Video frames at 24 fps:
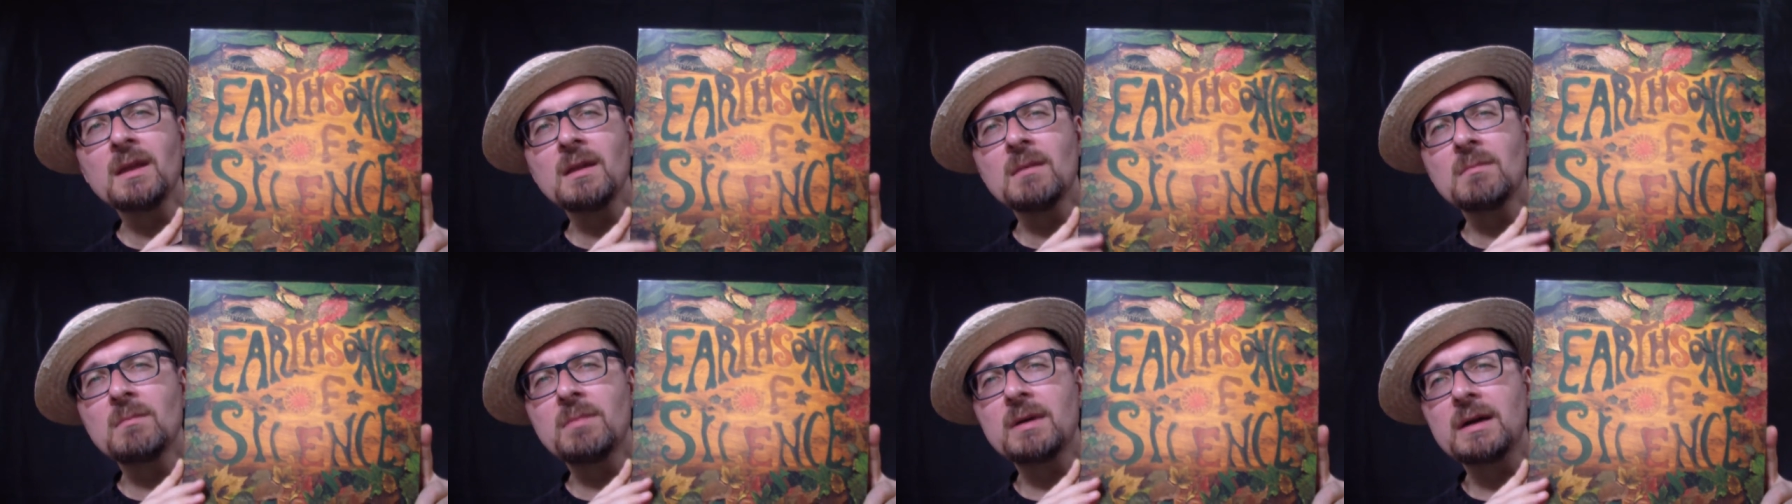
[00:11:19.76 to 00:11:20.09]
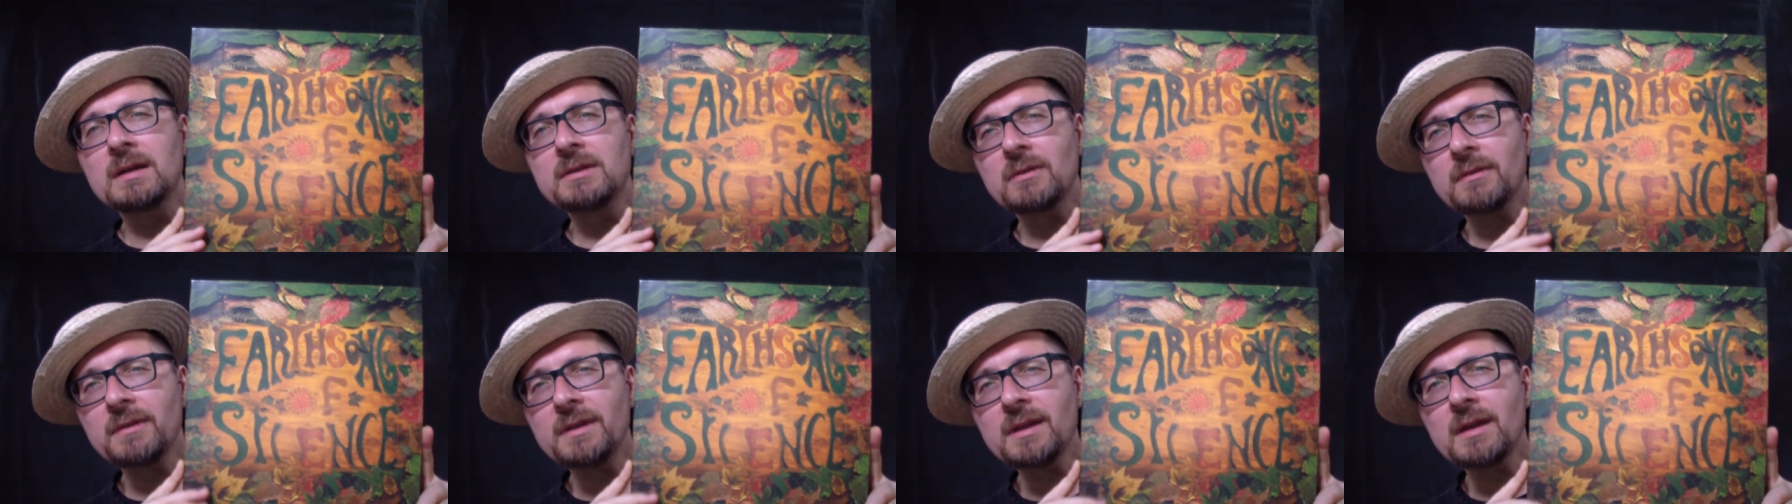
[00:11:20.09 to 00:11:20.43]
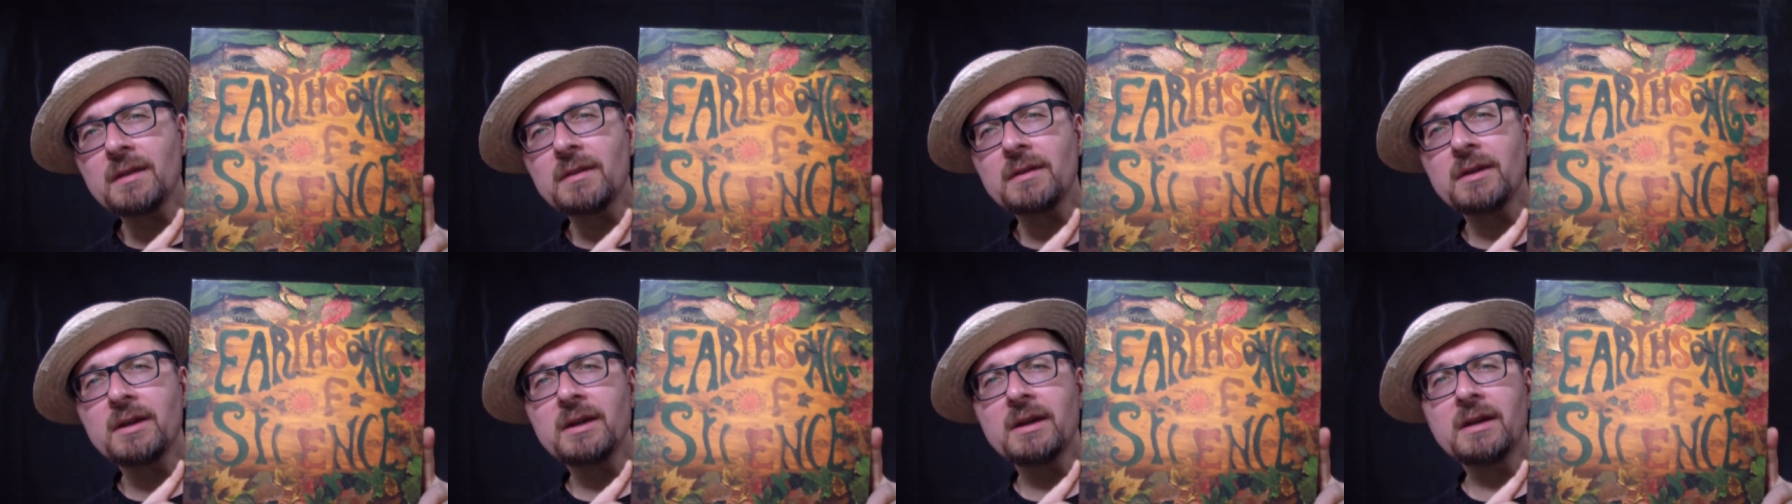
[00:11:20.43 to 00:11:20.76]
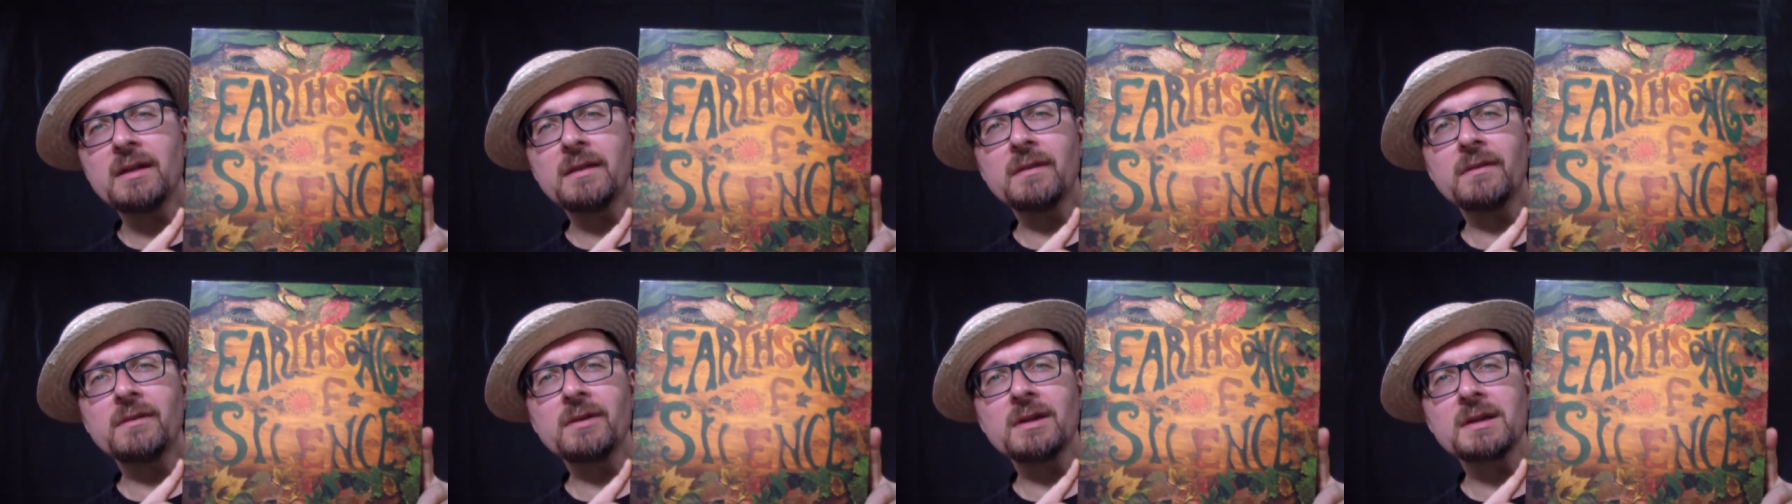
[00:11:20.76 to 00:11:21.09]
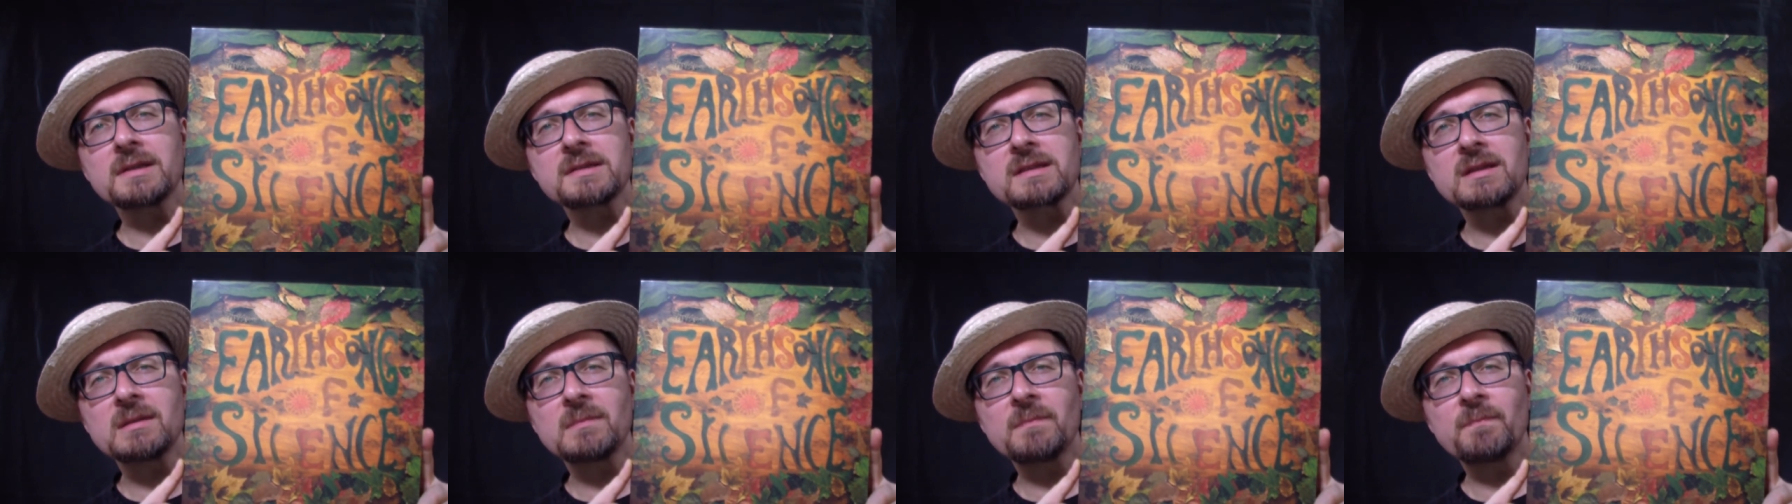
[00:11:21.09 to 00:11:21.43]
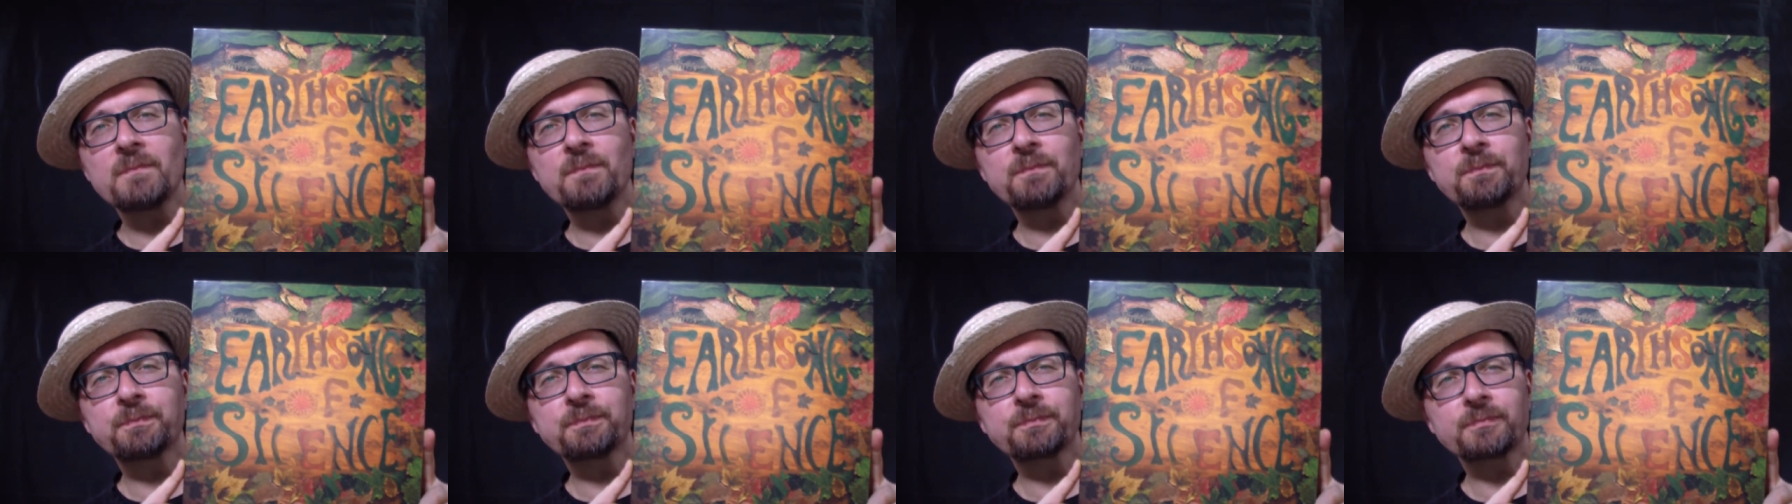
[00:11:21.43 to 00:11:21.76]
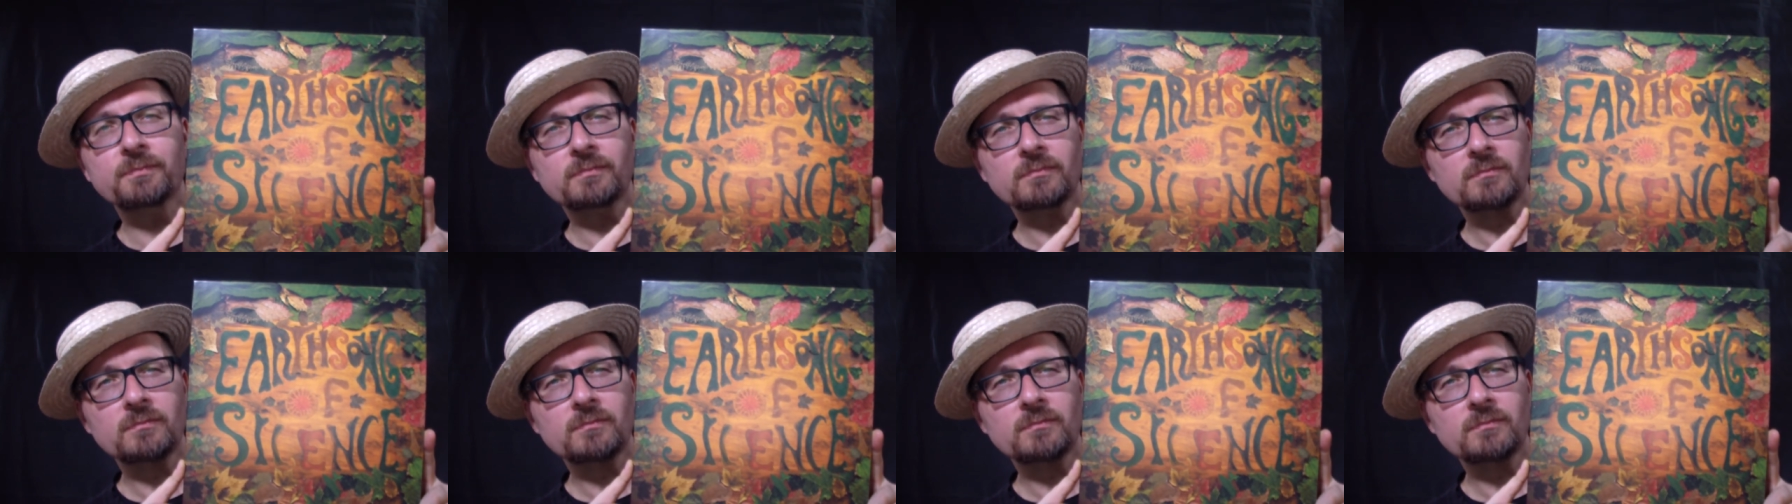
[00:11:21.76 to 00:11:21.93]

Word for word: but on the other hand, there are some